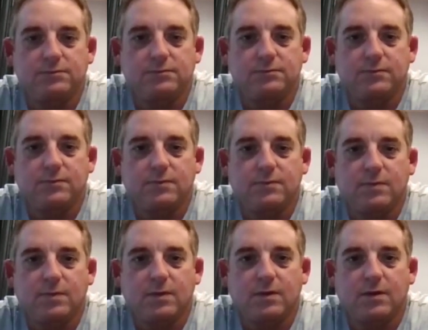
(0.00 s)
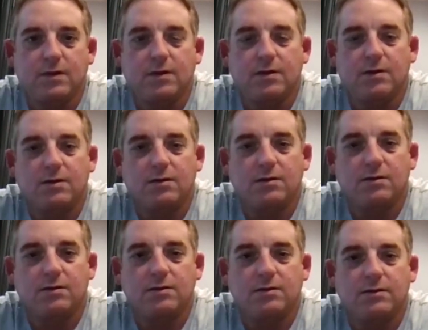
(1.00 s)

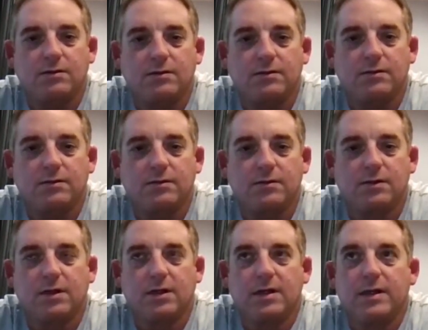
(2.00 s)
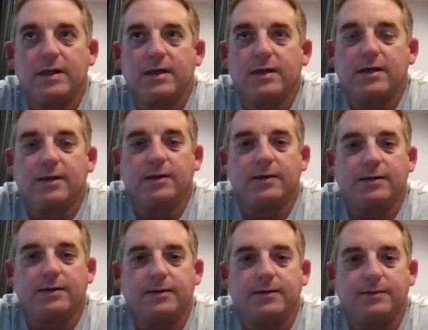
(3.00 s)

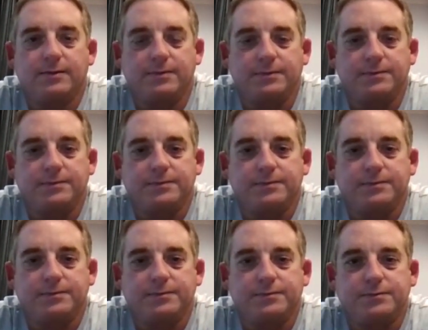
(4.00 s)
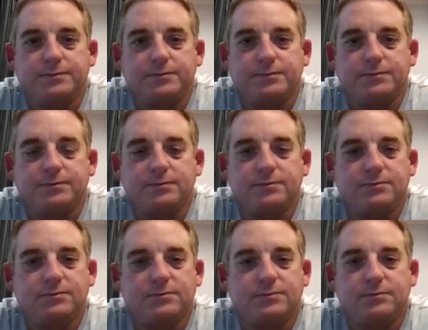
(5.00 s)

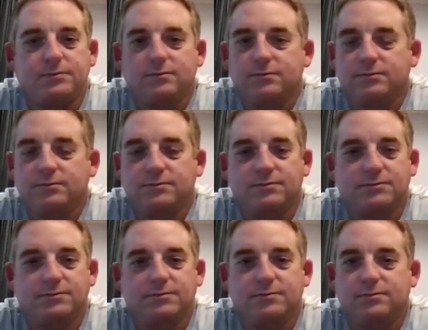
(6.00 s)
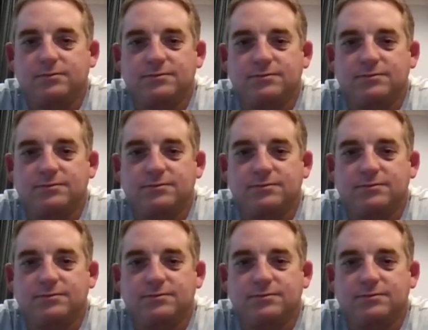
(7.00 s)
(not speaking)